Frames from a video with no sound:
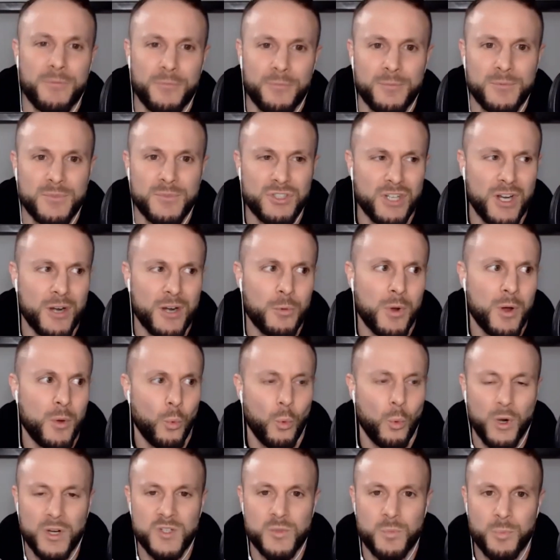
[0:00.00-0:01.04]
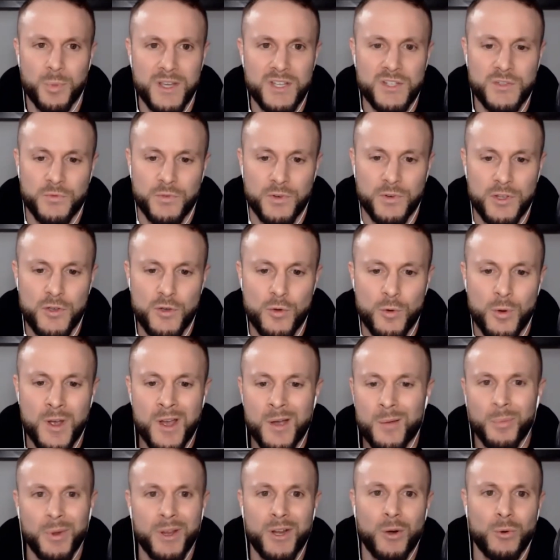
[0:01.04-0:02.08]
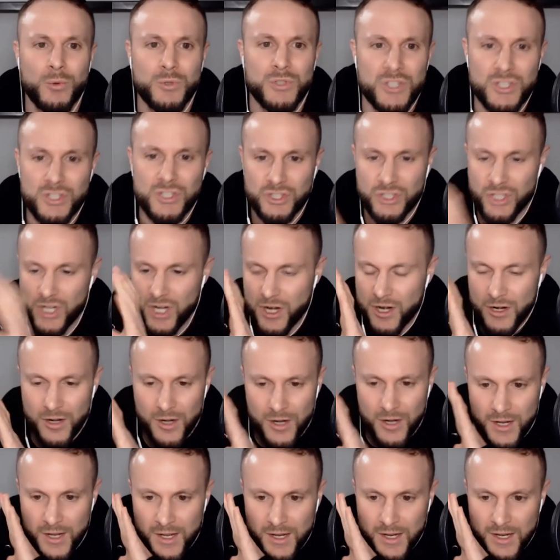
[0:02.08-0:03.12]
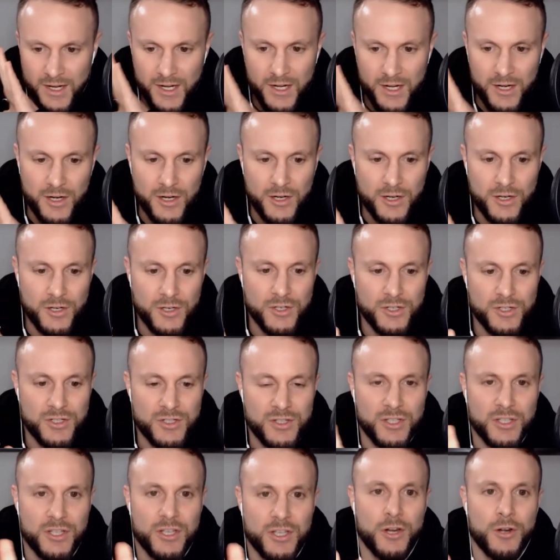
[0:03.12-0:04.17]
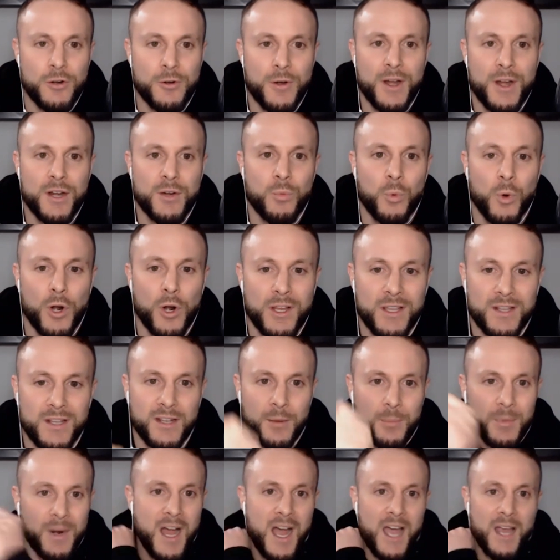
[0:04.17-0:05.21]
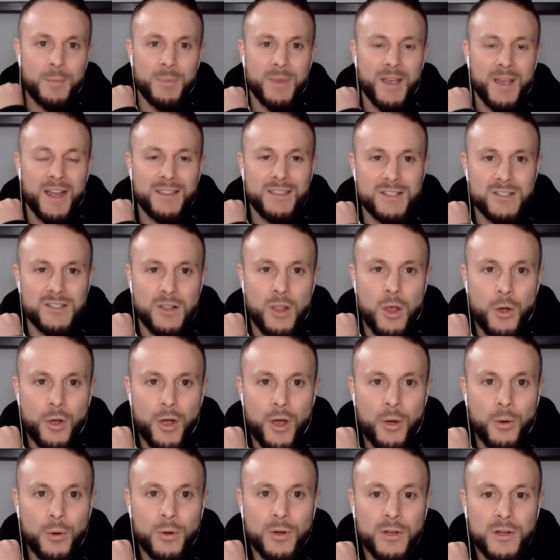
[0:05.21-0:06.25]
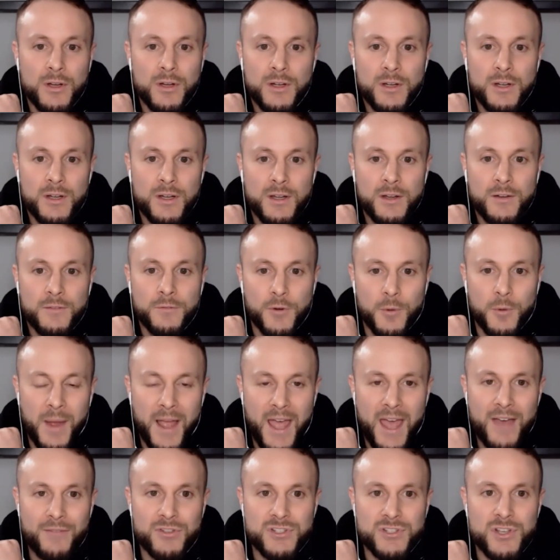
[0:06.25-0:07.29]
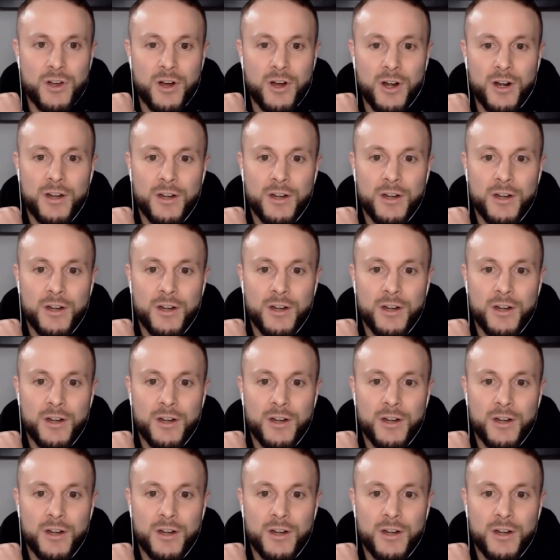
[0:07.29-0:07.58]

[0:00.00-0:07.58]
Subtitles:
share what works best for you. But you don't just share, here's the curated work and I'm gonna hide behind this logo for my avatar.